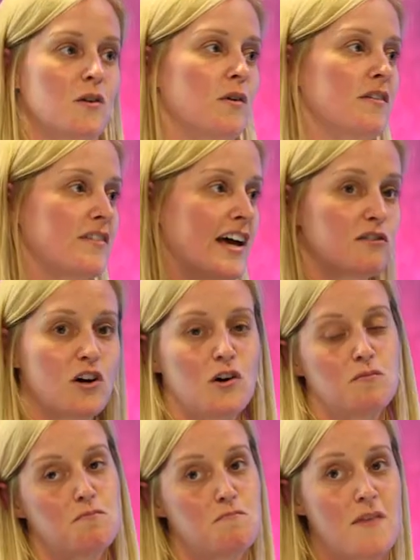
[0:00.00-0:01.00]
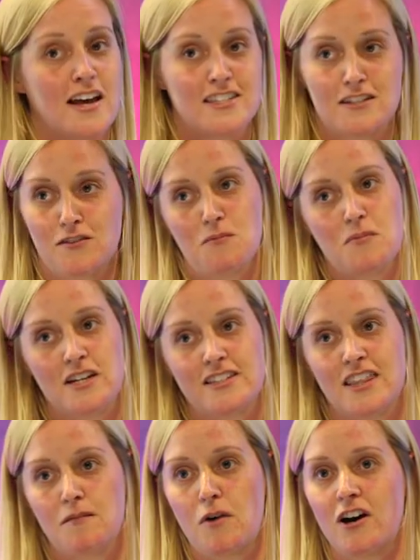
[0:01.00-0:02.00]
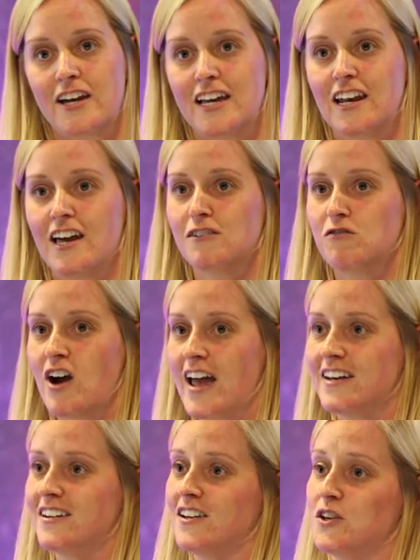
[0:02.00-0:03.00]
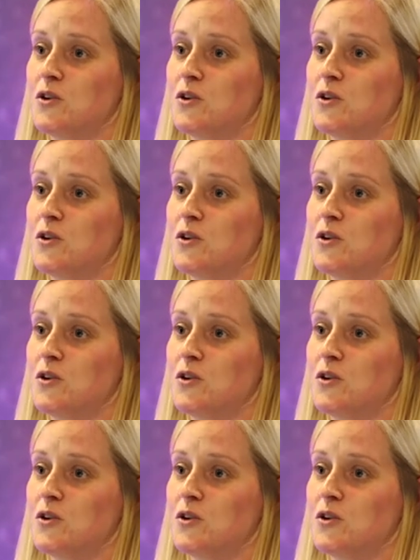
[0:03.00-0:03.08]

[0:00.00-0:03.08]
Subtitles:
We've now got massive companies in the market like Wren